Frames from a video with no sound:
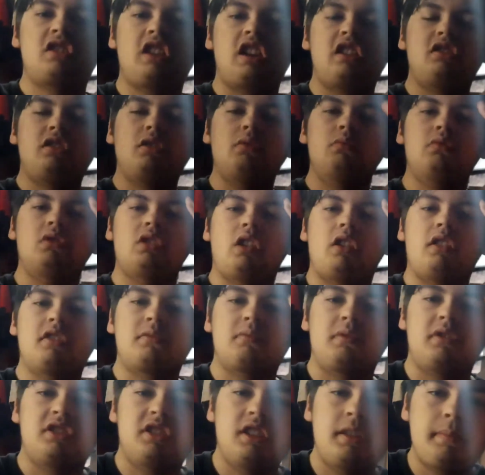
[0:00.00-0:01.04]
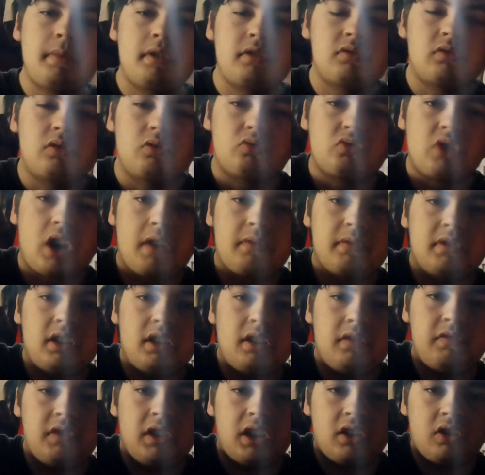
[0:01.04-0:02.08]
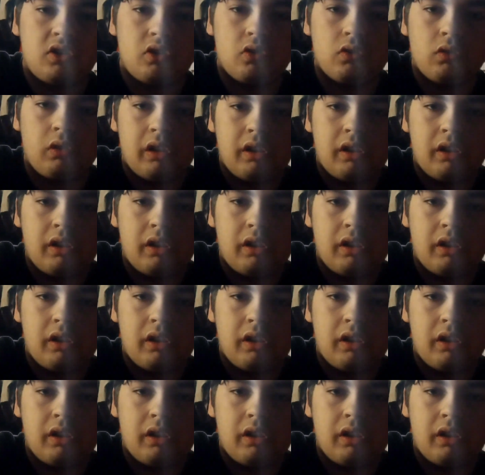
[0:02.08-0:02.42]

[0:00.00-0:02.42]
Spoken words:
tuned. Always wear seatbelts if you're driving a vehicle.